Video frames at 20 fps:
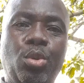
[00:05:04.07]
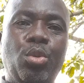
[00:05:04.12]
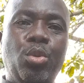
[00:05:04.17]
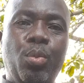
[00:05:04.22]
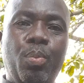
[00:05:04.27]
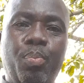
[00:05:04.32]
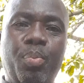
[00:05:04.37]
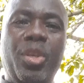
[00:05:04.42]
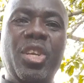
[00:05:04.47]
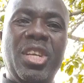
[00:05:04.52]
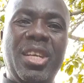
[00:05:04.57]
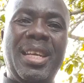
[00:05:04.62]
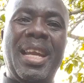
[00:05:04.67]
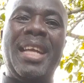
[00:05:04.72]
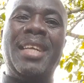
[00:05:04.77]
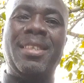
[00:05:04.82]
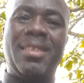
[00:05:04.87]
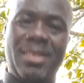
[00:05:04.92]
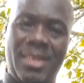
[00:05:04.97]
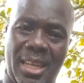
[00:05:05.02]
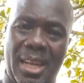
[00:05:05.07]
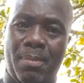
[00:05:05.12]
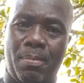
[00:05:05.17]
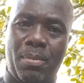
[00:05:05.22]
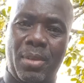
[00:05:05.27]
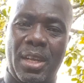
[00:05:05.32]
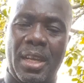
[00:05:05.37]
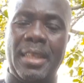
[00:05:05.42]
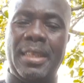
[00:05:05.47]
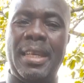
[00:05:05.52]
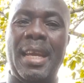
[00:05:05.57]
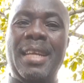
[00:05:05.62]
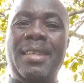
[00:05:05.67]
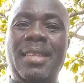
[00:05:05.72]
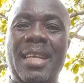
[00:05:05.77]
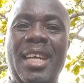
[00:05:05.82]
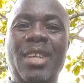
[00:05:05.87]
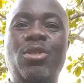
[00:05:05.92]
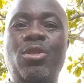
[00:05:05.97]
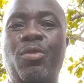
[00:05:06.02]
to be like them. And at
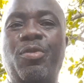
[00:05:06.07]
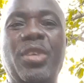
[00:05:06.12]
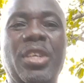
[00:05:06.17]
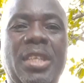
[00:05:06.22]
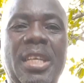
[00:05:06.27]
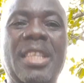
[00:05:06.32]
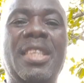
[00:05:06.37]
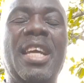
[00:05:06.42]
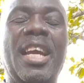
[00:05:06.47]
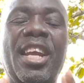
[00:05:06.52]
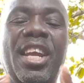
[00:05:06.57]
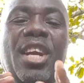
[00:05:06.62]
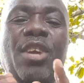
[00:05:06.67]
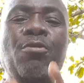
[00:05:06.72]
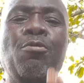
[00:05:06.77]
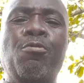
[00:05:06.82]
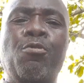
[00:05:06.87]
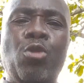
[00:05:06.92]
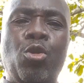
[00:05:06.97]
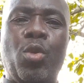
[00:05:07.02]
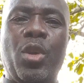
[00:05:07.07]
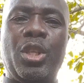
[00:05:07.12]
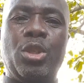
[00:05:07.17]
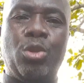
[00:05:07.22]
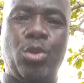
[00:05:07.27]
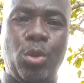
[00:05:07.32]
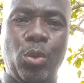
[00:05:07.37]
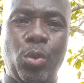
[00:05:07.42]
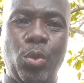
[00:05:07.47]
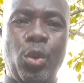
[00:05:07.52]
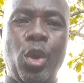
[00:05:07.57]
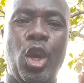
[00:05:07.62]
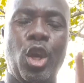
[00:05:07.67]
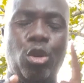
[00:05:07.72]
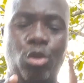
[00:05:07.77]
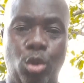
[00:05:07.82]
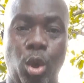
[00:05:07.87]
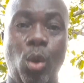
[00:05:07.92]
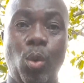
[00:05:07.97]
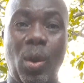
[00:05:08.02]
the end of the day, they influence you
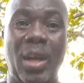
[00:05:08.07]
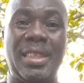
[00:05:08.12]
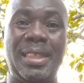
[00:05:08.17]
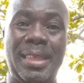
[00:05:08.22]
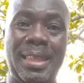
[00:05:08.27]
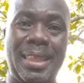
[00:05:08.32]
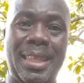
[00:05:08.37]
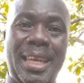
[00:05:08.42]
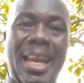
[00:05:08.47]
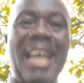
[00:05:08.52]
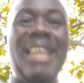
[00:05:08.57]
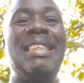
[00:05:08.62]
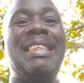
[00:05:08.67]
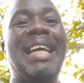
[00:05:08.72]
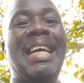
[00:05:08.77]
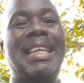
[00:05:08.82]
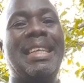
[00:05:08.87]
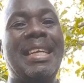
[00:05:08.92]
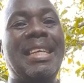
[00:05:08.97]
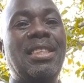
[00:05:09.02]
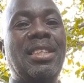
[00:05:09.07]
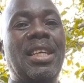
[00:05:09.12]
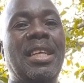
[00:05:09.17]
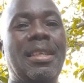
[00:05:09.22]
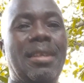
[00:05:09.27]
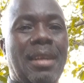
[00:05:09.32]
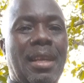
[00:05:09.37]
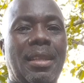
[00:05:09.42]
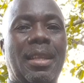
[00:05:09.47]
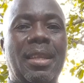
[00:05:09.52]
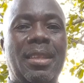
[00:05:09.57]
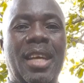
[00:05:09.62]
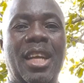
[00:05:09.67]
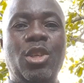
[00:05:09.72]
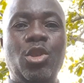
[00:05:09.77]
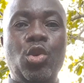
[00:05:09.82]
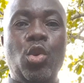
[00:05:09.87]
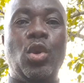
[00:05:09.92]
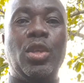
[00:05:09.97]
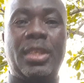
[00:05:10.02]
towards their direction rather
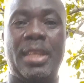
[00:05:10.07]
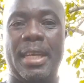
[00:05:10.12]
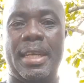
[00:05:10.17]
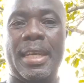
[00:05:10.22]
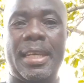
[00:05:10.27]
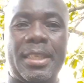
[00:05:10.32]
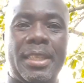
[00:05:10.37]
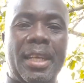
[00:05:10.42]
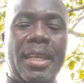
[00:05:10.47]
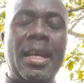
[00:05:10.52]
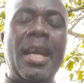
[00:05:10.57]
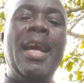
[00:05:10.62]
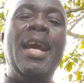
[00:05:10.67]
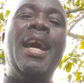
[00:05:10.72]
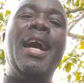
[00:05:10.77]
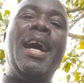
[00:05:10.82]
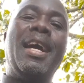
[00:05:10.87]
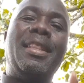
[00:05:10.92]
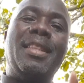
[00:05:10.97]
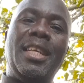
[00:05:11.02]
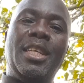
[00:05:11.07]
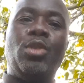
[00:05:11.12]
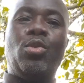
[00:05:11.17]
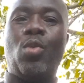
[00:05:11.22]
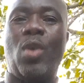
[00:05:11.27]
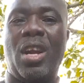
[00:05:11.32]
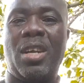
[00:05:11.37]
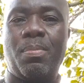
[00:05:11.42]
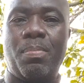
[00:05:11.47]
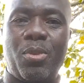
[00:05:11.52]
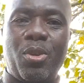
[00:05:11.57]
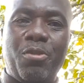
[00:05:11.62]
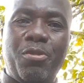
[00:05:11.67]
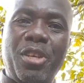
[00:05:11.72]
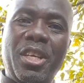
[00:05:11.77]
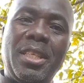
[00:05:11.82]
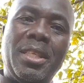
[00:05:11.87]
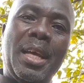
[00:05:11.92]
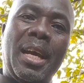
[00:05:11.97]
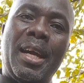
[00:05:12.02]
than your direction. There is one
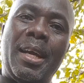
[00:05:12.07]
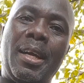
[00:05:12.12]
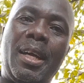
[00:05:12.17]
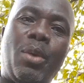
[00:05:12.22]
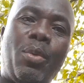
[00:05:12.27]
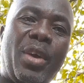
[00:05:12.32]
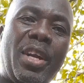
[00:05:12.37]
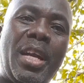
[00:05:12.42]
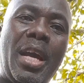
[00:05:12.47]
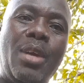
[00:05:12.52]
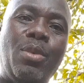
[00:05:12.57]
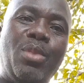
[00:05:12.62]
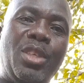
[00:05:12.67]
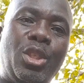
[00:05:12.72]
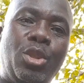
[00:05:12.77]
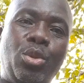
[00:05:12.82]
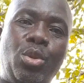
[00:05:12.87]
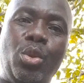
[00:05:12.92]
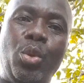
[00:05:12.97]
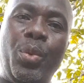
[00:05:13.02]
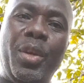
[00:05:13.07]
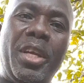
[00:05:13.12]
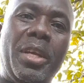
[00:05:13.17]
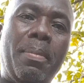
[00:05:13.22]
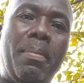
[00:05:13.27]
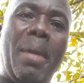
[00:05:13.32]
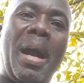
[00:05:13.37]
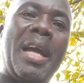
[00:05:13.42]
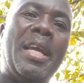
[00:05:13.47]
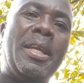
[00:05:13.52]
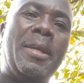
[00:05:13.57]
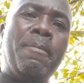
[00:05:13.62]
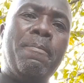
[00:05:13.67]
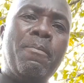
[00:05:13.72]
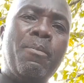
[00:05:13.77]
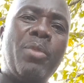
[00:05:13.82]
professor, when I was doing my